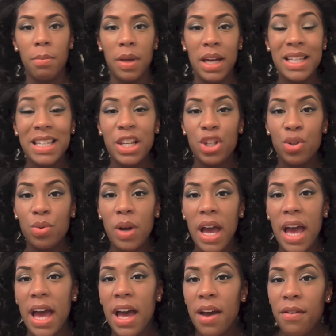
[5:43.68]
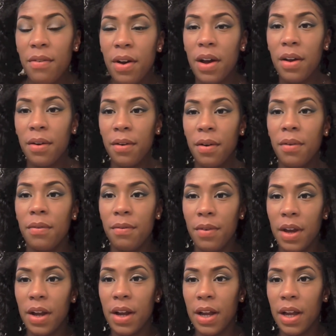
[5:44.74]
Because I do have
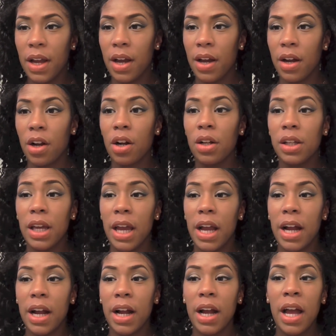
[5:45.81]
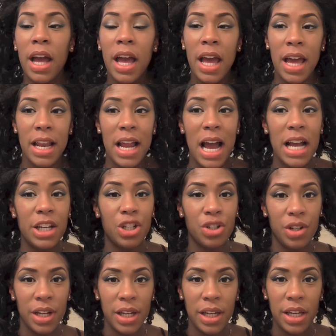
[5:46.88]
very curly hair and high
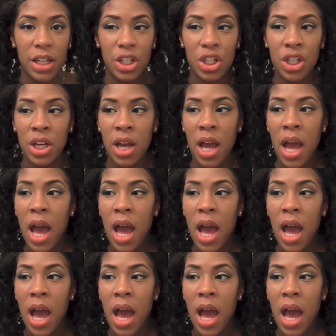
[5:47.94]
shrinkage,